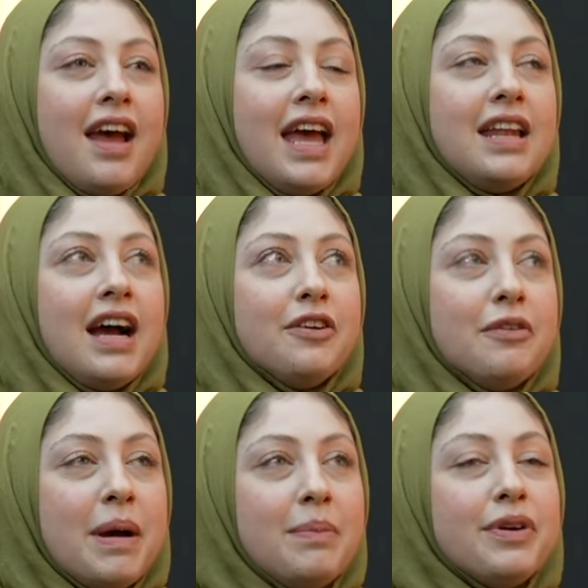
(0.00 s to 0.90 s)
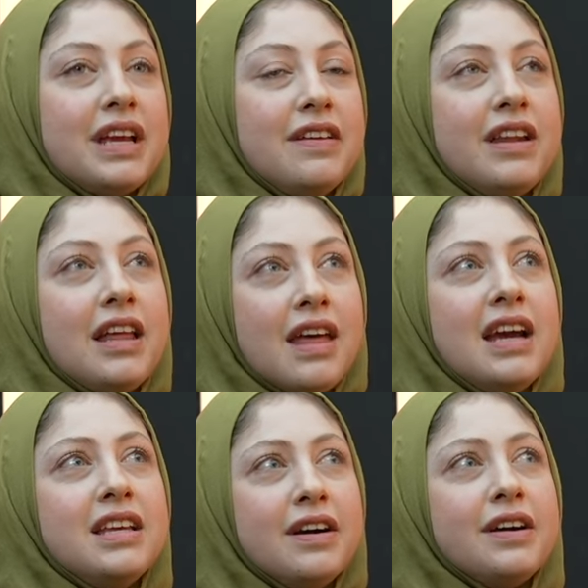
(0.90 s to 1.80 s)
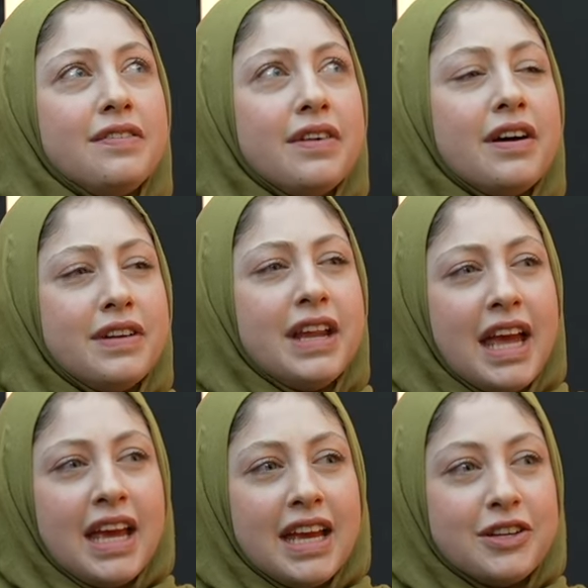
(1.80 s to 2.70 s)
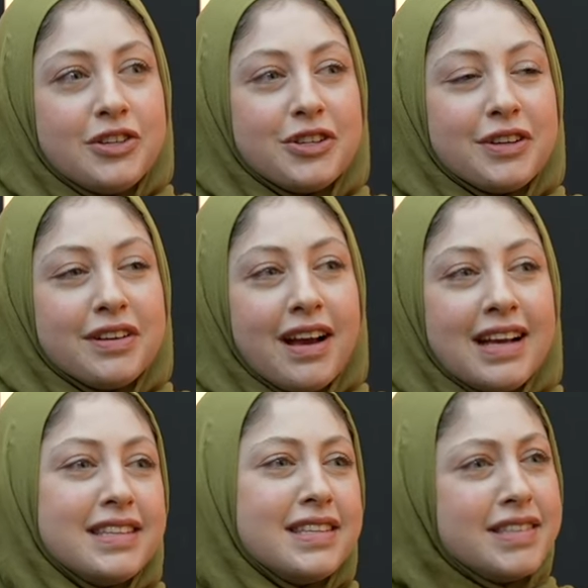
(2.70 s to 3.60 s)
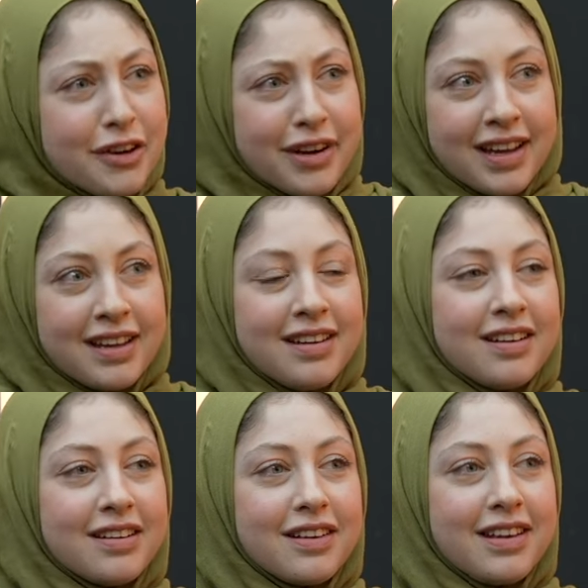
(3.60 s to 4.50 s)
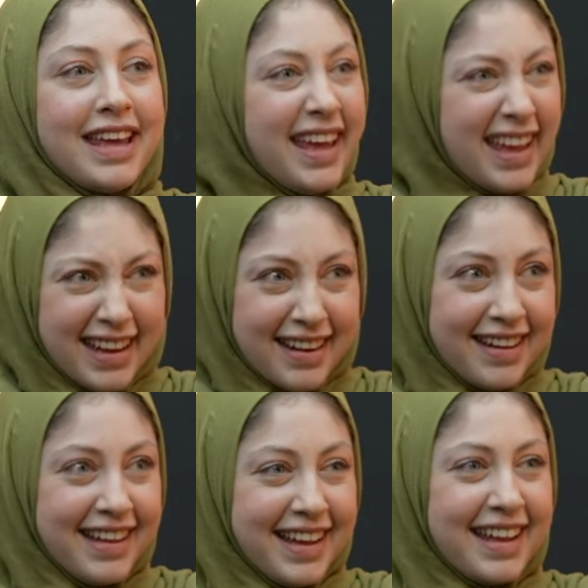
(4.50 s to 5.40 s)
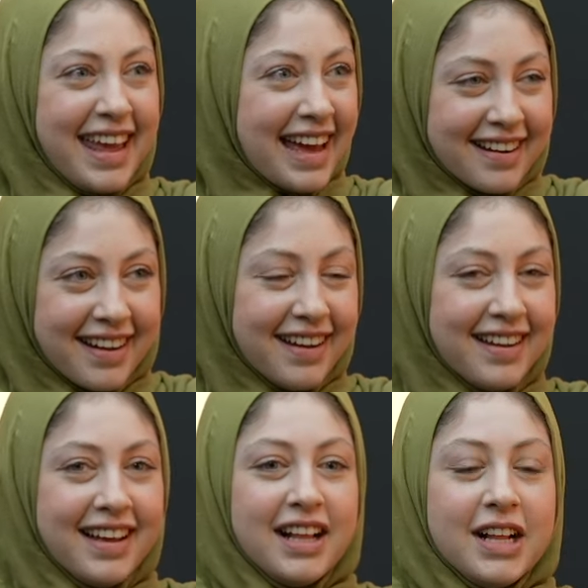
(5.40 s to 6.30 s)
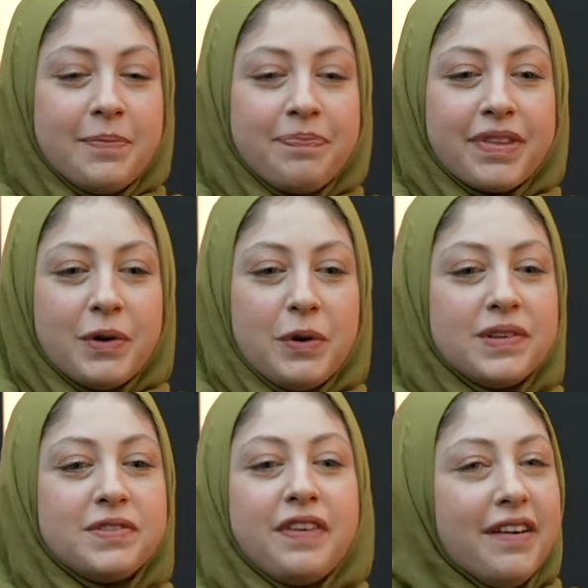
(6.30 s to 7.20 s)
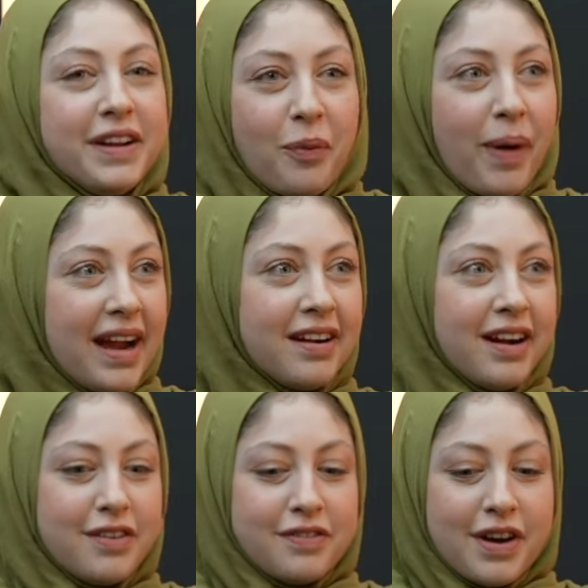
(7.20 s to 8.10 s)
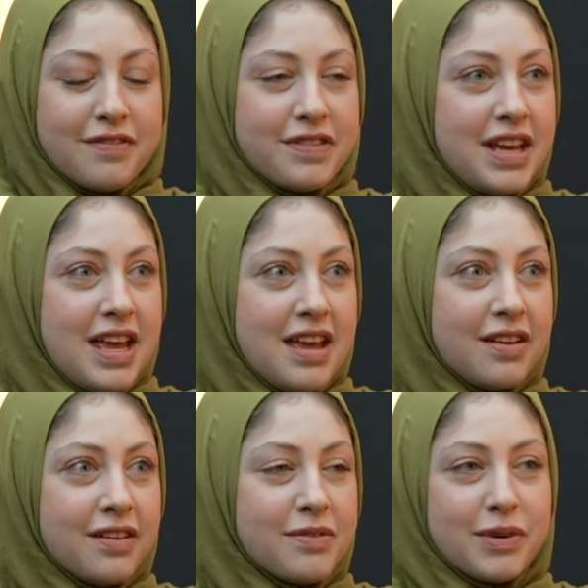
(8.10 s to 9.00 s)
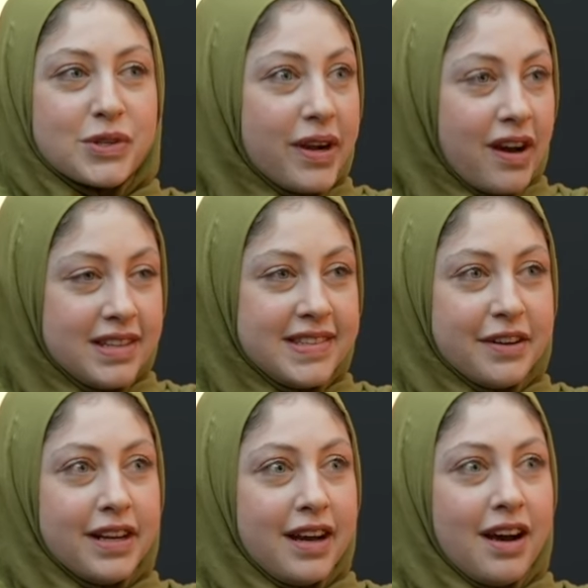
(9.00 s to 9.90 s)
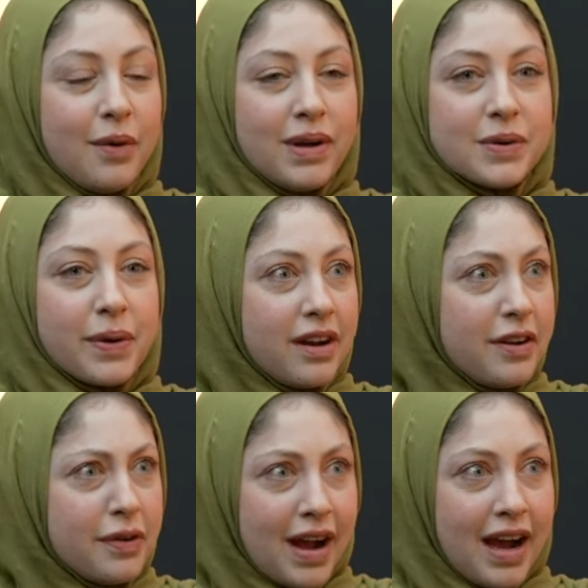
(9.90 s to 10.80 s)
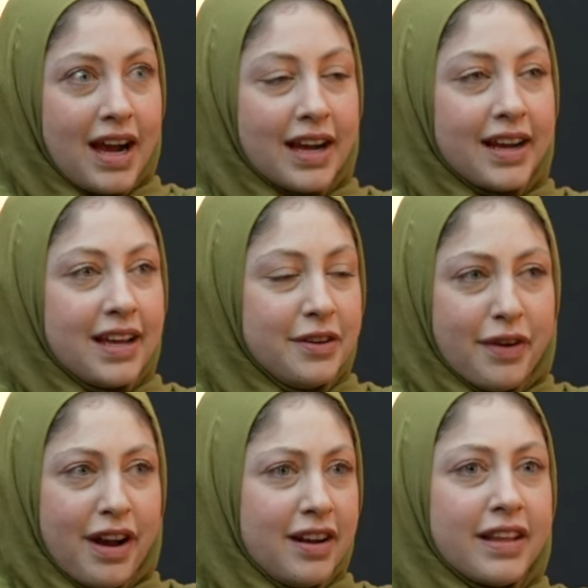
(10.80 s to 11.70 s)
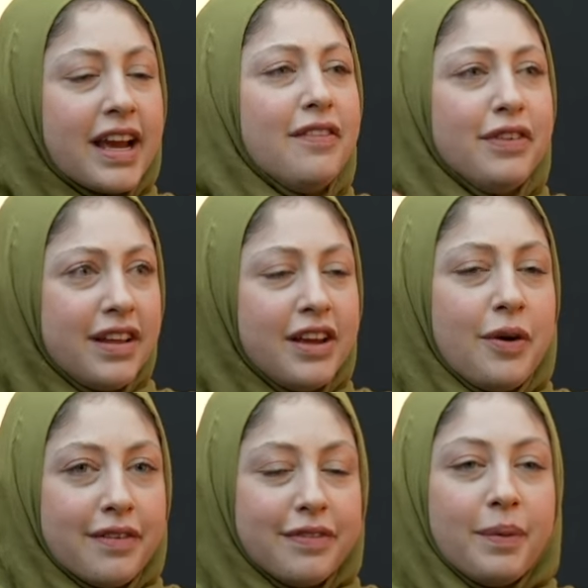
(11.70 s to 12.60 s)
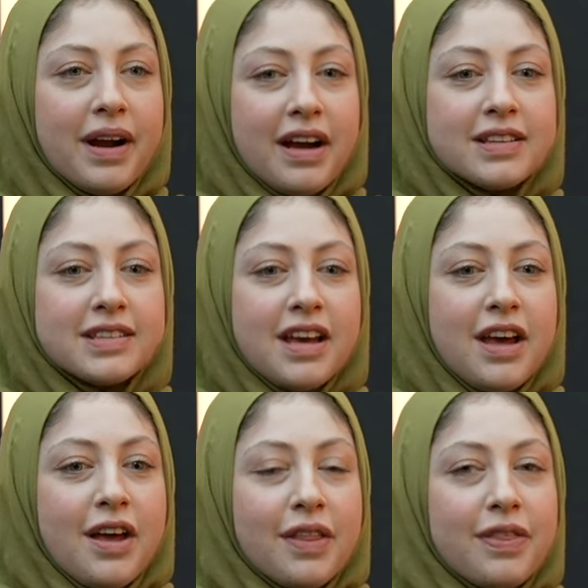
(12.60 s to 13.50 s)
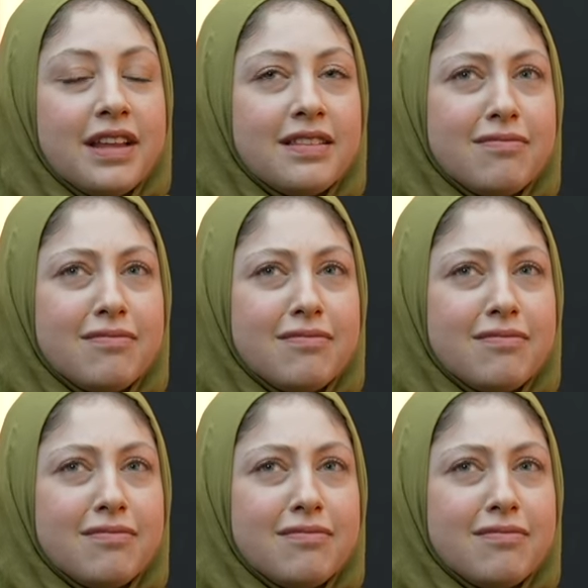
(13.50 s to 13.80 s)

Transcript: And I remember even at that young of, of an age, as a Syrian kid in Canada, who was very aware of of the what's going on in Syria, what's going on in Iraq and Iran, and like every you know everywhere else, that